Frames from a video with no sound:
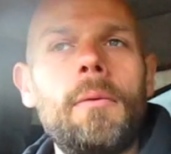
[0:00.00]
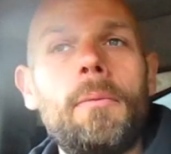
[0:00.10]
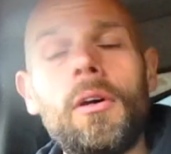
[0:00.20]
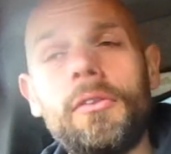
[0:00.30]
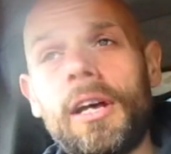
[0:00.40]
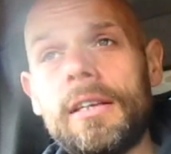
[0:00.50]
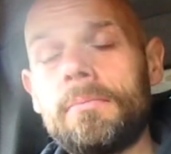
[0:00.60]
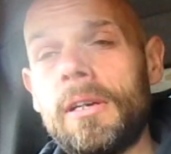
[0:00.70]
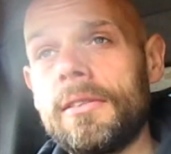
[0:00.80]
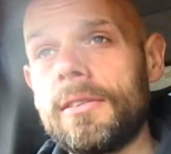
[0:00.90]
But
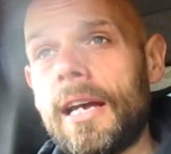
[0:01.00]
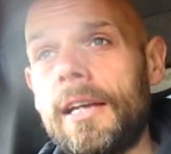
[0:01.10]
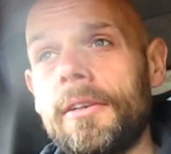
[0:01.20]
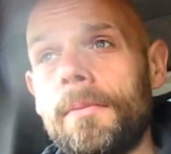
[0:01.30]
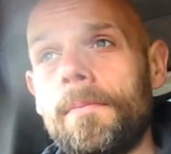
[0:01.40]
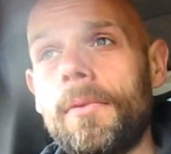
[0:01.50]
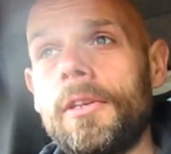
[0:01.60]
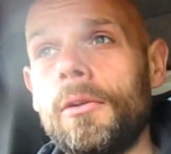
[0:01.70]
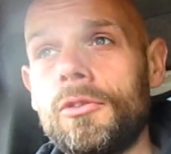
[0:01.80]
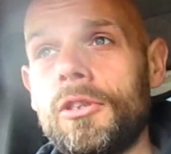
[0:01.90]
that's being said,
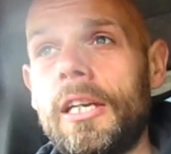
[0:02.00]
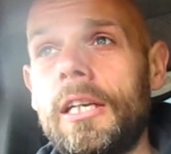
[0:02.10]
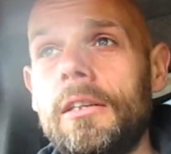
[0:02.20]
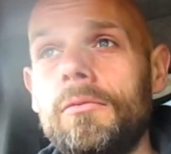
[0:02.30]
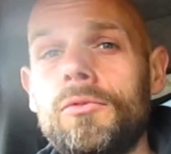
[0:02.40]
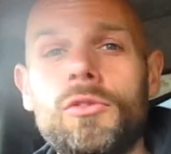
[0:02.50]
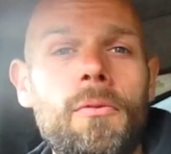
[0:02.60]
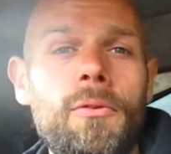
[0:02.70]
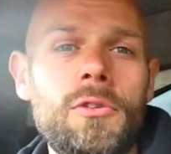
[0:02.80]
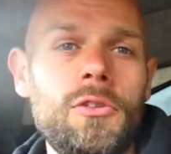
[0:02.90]
you'll see
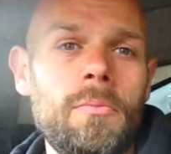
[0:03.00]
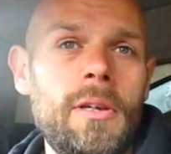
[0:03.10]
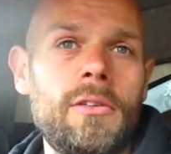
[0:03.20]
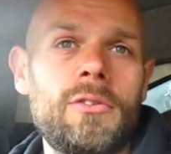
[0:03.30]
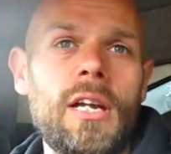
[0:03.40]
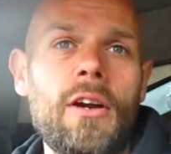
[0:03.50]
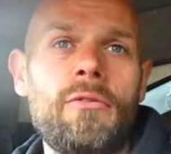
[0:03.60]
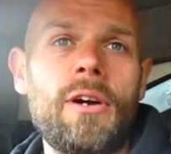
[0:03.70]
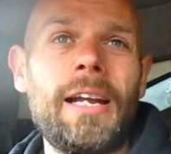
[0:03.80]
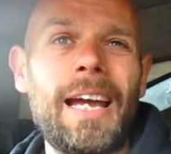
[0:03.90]
some footage of me
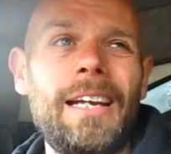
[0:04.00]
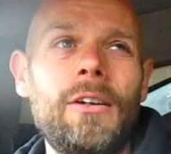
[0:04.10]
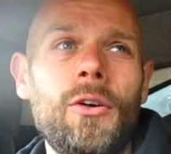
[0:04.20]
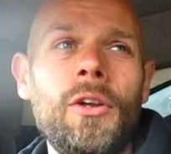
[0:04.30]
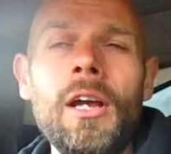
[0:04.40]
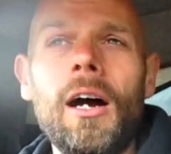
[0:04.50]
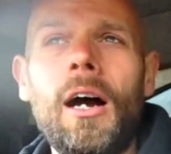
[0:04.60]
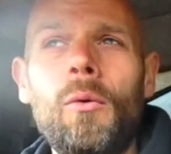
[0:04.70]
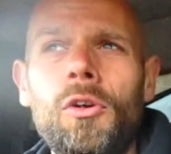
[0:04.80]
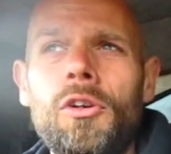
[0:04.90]
scarifying a lawn.
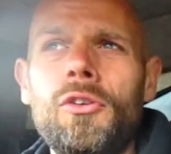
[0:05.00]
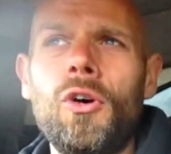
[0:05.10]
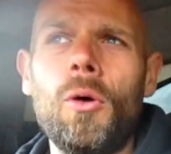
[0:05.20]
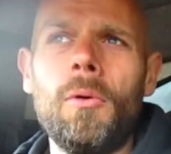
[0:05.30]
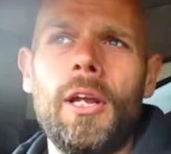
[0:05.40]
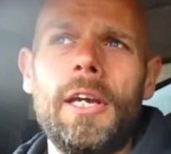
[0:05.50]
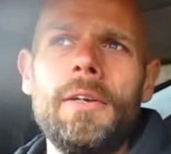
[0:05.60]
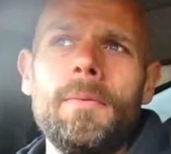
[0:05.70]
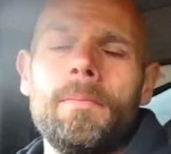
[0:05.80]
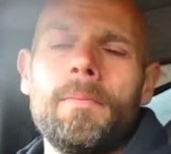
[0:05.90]
I wouldn't
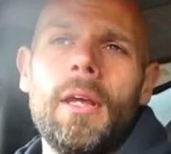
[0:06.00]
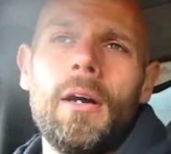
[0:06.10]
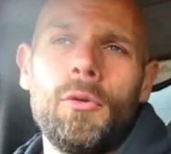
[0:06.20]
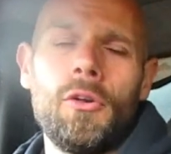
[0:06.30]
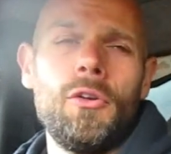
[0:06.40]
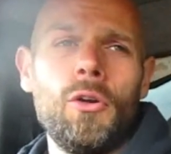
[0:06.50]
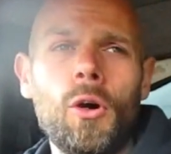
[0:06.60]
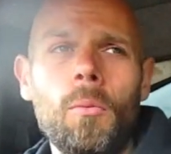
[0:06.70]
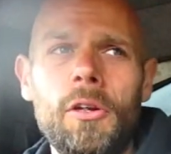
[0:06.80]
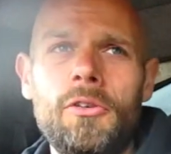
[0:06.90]
normally
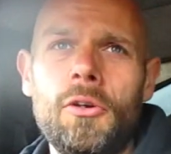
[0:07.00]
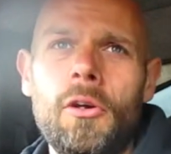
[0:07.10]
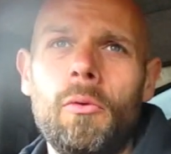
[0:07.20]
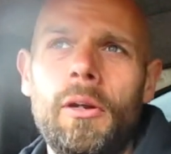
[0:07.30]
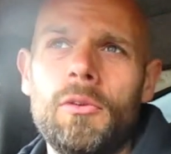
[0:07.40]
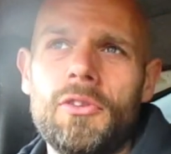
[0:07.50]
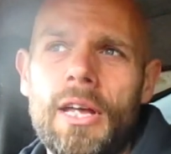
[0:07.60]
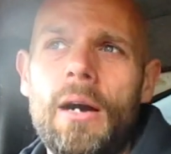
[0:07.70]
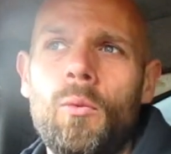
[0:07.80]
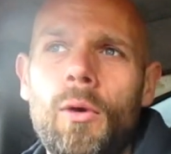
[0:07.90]
do it when it was
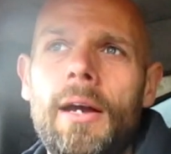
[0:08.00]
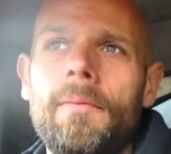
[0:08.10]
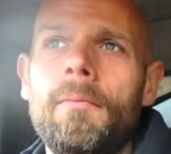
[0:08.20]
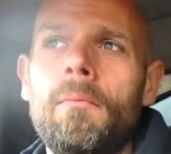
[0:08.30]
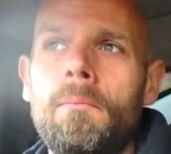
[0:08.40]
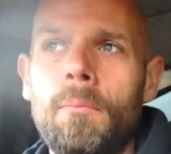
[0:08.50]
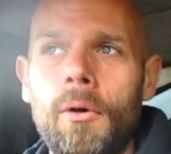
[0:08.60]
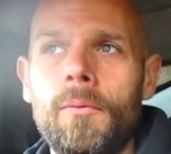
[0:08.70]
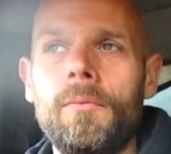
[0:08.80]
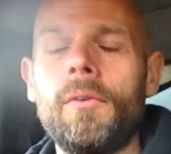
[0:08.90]
that wet,
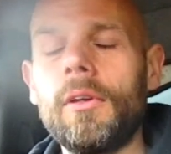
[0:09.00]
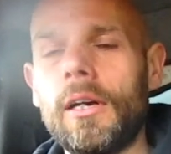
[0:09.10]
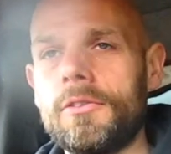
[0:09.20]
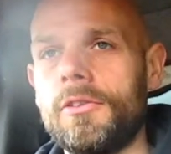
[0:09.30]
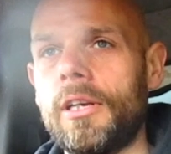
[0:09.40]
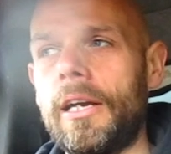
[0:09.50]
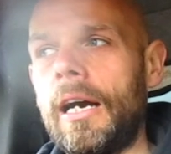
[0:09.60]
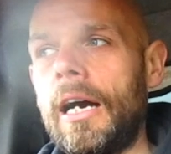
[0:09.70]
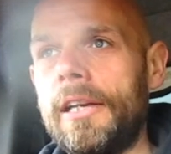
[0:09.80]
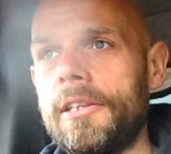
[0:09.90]
but as you say,
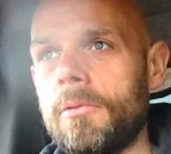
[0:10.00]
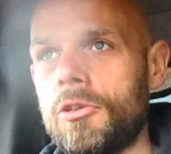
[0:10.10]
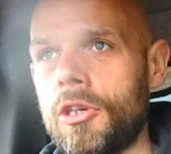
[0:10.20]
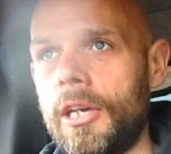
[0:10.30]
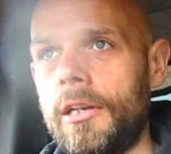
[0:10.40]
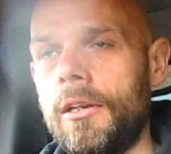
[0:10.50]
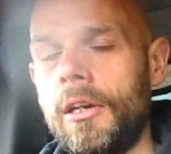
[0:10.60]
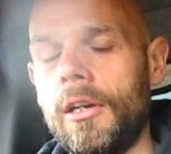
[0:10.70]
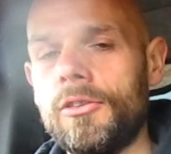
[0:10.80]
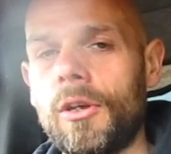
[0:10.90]
I hide the machine,
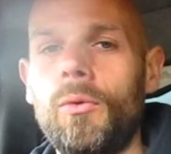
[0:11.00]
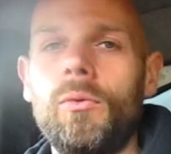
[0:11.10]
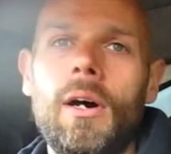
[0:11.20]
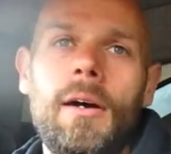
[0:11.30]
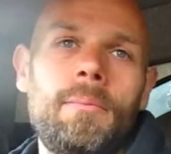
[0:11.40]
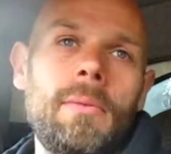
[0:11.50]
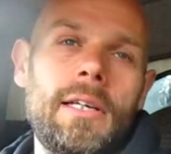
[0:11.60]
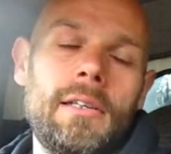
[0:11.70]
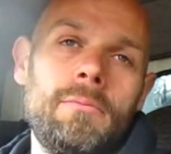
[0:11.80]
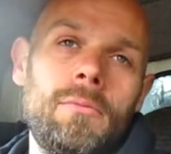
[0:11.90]
so I'm
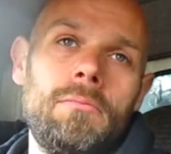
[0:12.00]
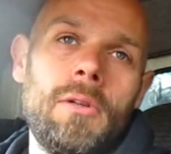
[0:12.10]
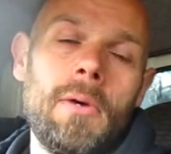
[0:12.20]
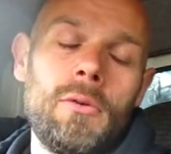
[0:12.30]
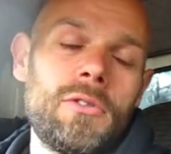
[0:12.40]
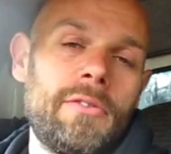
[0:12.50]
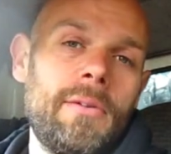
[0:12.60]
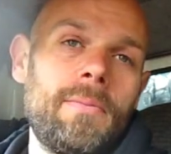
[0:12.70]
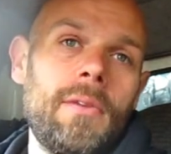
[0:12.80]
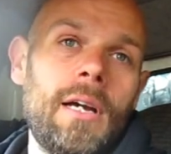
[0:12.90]
making the most of
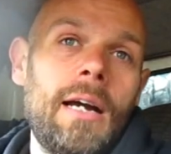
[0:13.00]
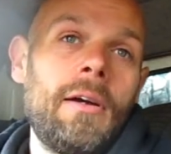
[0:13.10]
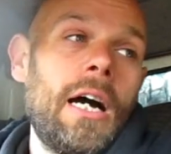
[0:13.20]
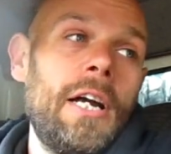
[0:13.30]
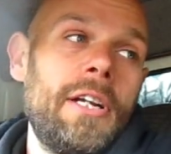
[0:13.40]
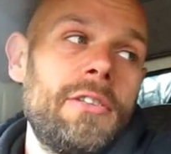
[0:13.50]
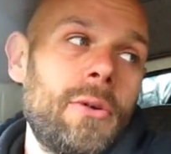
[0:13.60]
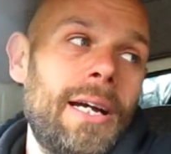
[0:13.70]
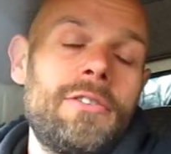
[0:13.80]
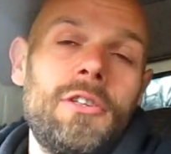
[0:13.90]
it. I hide it,
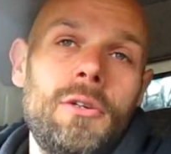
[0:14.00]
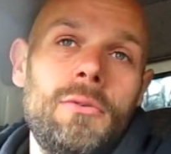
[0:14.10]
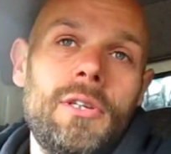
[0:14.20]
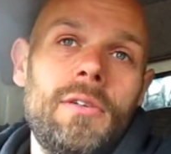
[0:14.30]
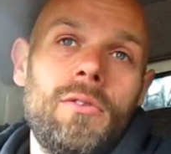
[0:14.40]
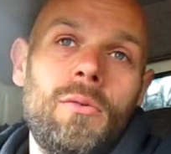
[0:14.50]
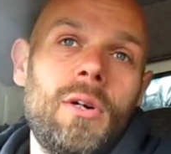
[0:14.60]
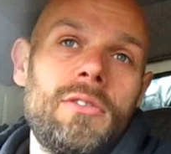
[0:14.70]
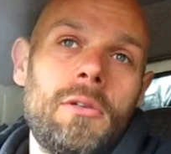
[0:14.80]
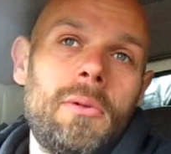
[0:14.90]
so I had to use it,
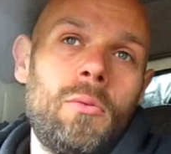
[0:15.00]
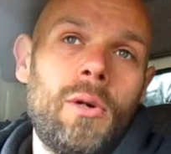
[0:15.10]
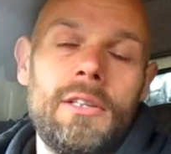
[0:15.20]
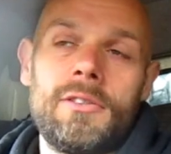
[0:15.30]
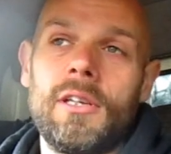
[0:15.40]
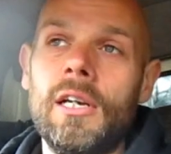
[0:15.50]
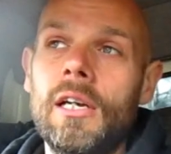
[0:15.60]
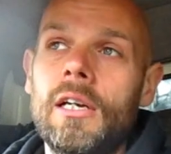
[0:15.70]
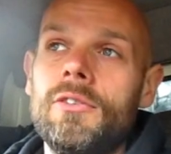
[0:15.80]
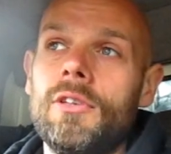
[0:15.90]
otherwise it'd have been waste.
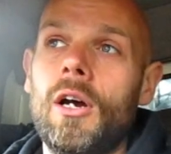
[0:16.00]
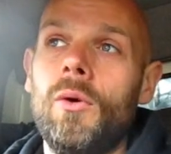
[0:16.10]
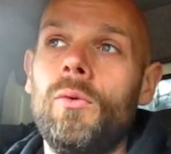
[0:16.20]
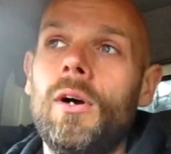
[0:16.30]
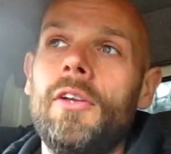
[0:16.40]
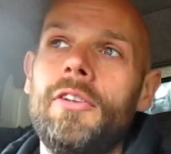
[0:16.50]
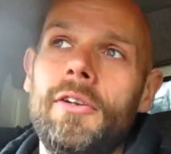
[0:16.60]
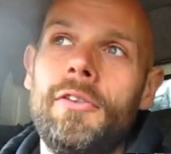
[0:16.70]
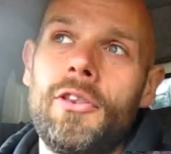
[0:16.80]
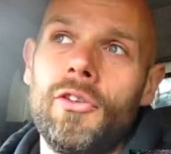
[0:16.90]
So I
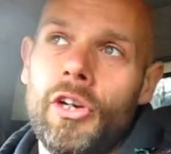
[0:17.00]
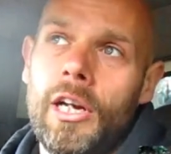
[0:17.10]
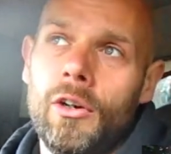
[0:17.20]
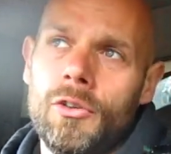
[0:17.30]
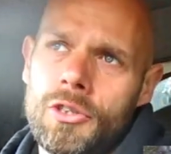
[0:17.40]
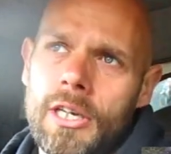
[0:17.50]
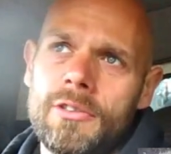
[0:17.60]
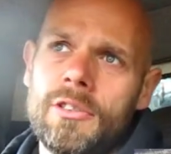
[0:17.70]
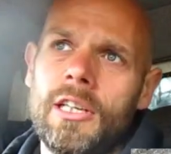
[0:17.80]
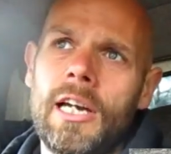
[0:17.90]
did 3 lawns
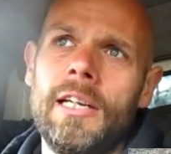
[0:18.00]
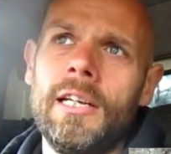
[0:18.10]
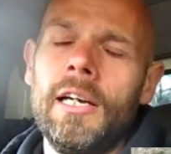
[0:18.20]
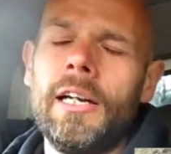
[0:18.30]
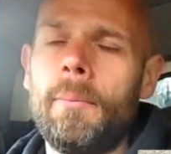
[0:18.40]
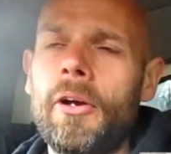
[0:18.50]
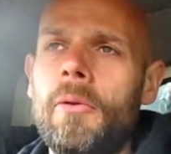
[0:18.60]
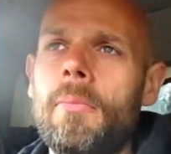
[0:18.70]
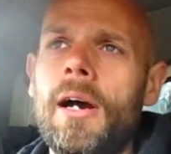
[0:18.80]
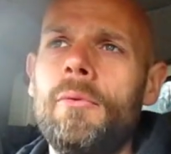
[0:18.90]
yesterday. Now
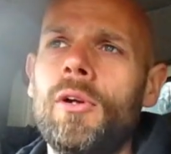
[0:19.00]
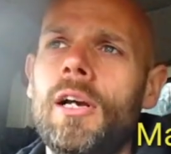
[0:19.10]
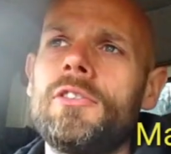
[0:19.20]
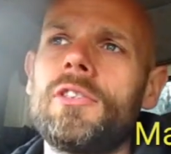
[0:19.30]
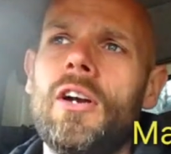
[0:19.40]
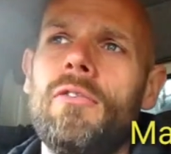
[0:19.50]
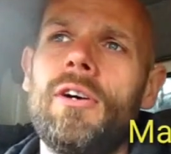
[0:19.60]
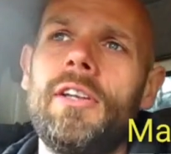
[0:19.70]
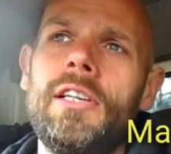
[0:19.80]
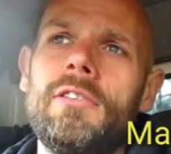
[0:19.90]
bearing in mind, when I
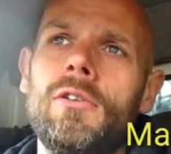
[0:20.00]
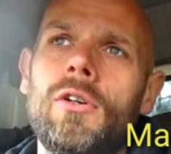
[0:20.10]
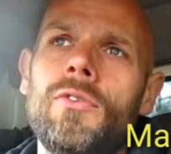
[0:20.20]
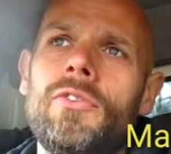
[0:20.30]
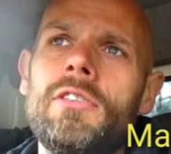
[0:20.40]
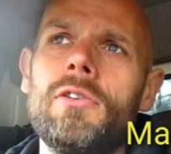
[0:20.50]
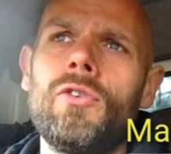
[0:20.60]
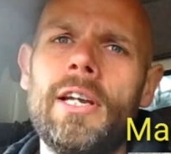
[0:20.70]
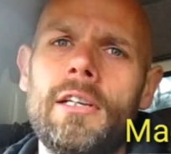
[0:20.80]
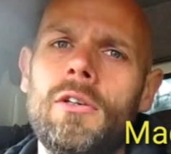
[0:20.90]
scarify these lawns, these are
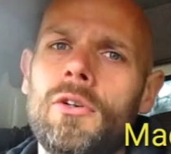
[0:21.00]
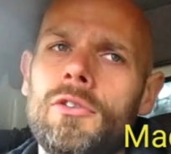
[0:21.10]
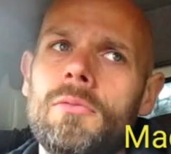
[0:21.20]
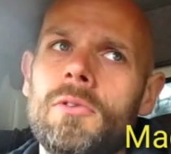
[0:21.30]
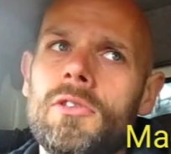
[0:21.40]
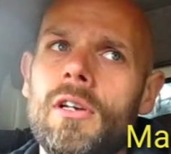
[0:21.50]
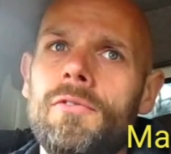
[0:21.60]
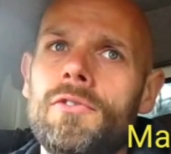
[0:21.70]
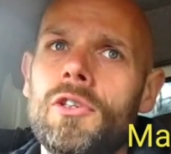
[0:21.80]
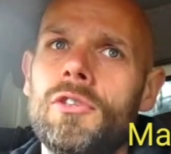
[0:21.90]
regular customers that
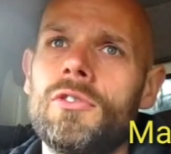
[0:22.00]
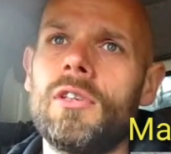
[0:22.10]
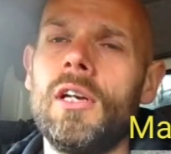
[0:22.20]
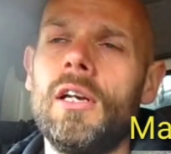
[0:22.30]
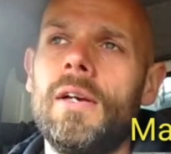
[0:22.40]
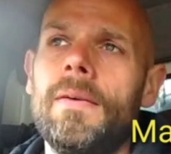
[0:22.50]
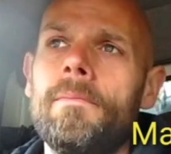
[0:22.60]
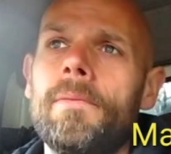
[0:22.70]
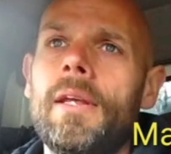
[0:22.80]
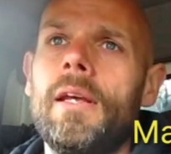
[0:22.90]
I've just,
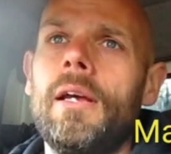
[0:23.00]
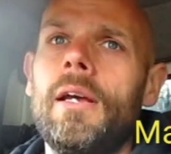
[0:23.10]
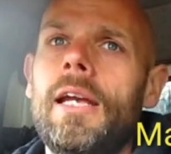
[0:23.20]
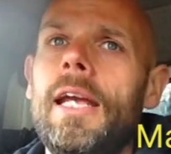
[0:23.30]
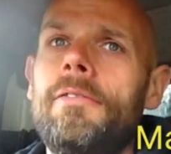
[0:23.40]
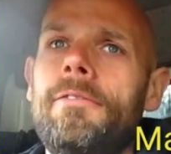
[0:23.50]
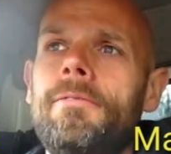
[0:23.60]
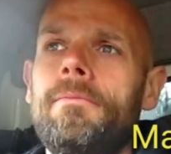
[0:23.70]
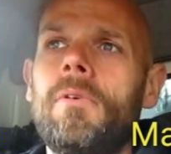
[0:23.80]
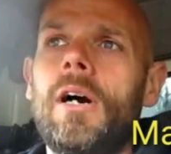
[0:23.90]

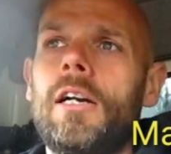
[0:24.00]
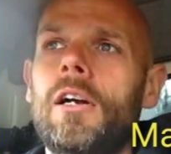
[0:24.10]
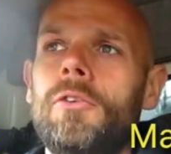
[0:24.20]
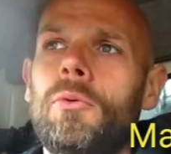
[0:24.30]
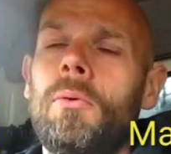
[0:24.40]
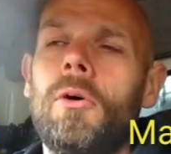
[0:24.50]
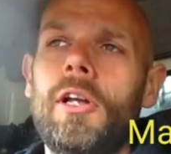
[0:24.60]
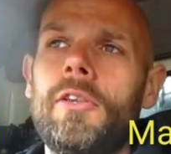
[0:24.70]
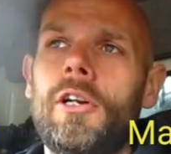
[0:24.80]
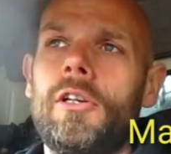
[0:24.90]
if I get to a point in their